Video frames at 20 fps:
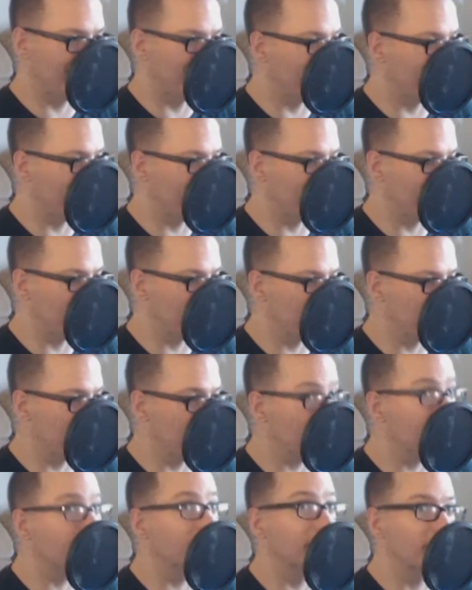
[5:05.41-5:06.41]
all. You can
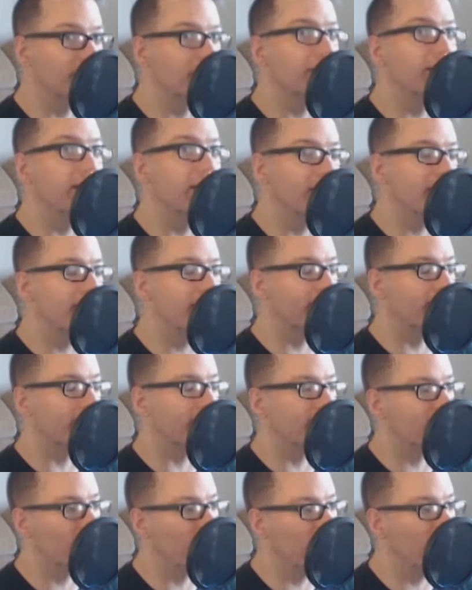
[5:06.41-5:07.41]
do it to literally
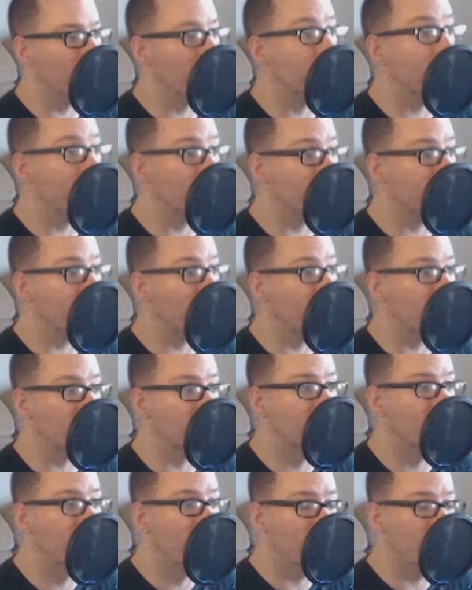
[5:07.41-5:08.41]
anybody. So you can be a
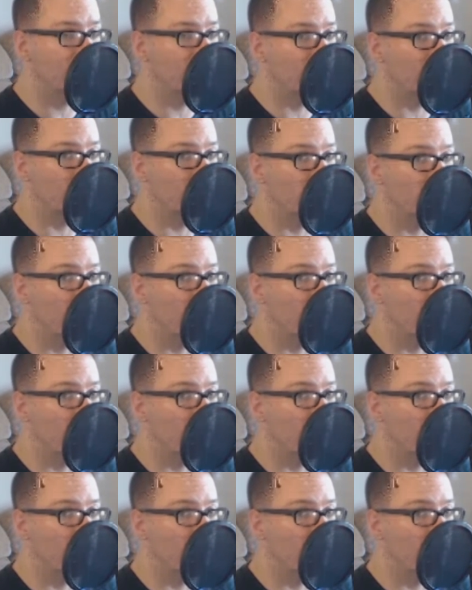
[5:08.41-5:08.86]
face and start a